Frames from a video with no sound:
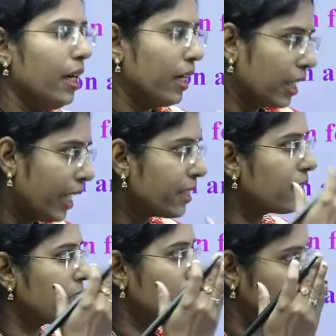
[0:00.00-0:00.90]

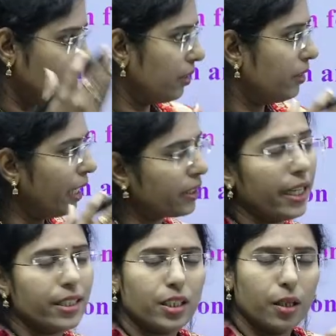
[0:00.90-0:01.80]
gets
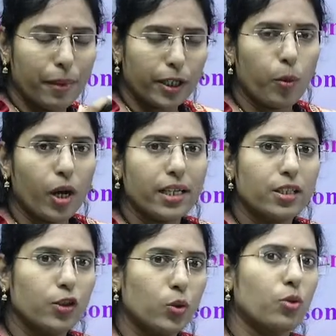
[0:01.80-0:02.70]
metabolized
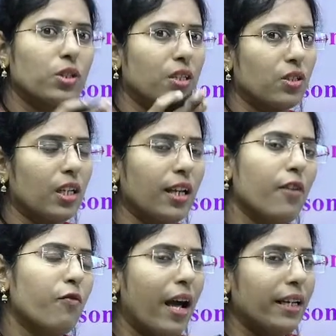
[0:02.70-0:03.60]
into cysteine and
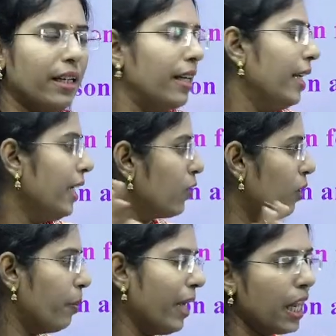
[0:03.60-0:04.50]
finally it will
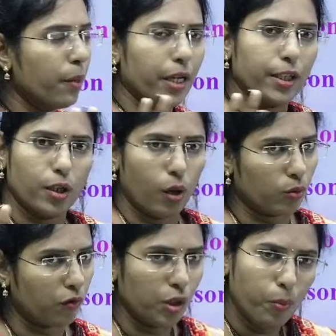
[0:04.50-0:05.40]
be eliminated out
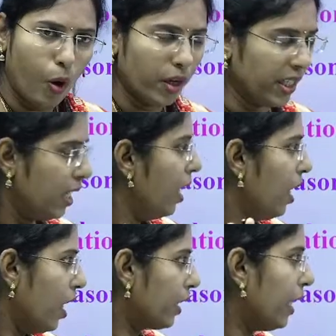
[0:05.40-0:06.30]
of the body.
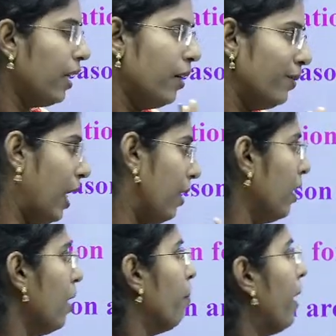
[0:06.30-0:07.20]
Okay, done.
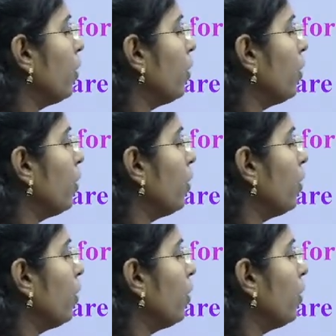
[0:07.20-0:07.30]
But